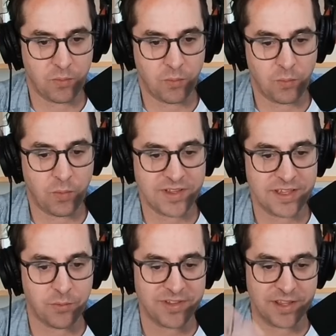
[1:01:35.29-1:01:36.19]
Was
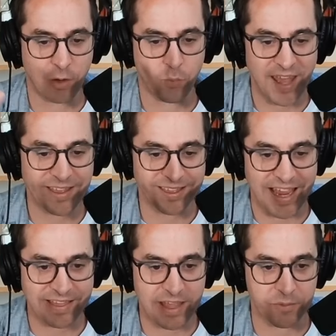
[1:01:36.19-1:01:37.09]
it was it a red
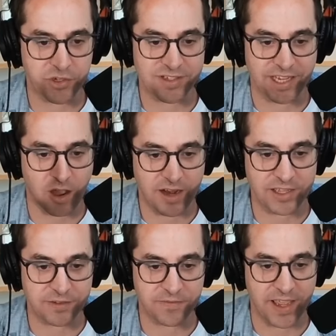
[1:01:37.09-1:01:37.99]
light that was just like on
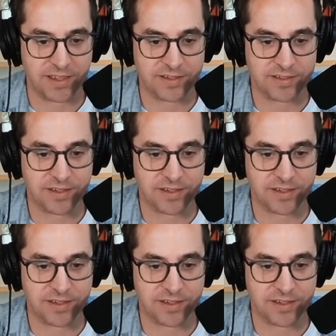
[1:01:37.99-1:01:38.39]
his face?